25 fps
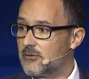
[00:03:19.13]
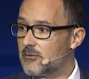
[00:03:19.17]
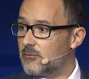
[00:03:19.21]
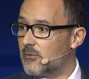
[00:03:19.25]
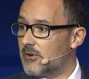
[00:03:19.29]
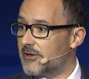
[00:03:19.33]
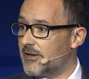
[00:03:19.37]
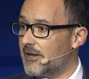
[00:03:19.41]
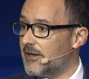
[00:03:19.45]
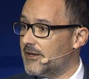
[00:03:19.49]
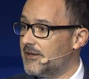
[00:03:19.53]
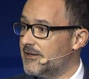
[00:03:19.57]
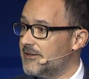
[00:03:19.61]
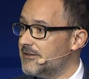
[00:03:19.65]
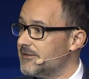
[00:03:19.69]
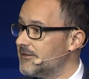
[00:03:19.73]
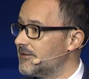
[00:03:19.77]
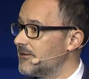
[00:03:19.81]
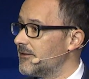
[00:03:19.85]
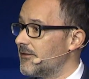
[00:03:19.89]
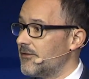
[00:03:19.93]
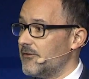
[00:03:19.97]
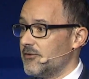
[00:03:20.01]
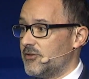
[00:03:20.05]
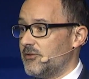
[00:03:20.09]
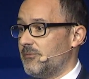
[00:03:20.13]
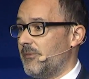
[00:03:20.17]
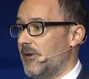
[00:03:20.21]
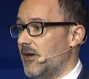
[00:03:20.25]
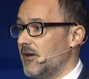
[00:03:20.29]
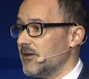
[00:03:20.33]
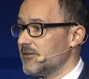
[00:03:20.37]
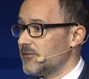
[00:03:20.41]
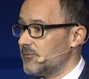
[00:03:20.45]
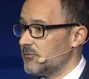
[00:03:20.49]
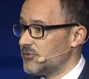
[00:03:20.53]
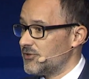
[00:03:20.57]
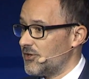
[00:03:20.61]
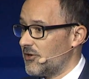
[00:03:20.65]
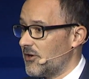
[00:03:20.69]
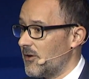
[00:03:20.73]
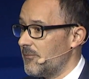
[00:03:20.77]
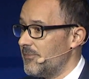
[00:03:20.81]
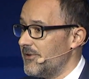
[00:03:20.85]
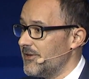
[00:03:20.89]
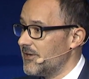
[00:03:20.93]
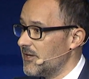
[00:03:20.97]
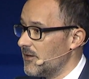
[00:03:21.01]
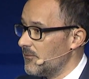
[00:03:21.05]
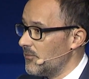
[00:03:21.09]
What is the spares which are
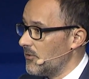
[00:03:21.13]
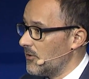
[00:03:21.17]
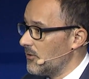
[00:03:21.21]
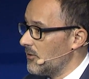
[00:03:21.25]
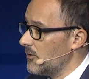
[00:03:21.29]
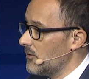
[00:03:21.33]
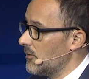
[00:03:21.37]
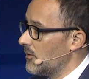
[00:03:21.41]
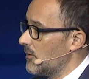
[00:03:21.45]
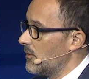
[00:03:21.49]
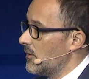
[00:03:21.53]
applicable?